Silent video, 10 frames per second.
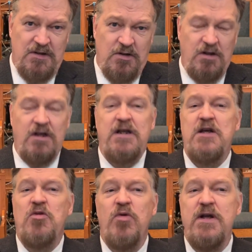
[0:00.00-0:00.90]
or
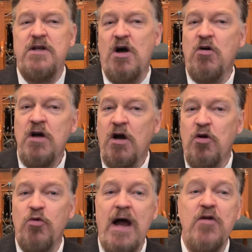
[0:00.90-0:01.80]
clean a window,
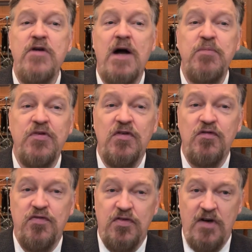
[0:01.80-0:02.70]
or round up some
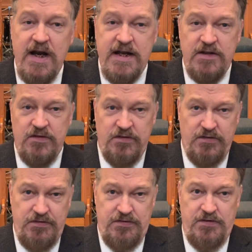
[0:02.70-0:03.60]

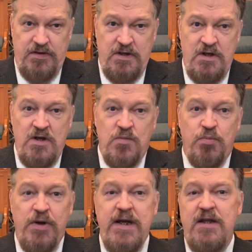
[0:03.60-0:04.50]
friends.
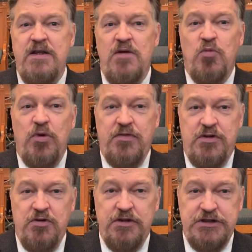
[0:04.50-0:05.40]
Bring them
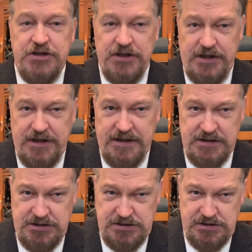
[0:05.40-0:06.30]
with you to
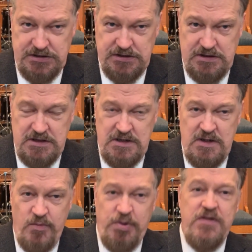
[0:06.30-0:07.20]
church.
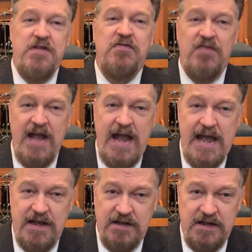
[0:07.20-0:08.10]
Put the
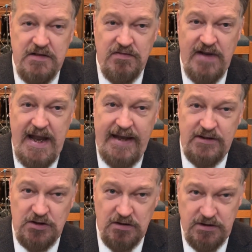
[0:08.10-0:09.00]
van in
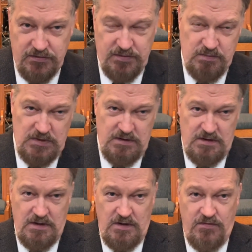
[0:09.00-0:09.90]
evangelism.
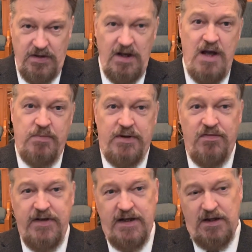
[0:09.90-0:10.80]
Fill up your
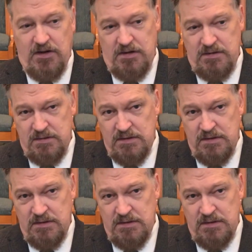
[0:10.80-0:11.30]
vehicle.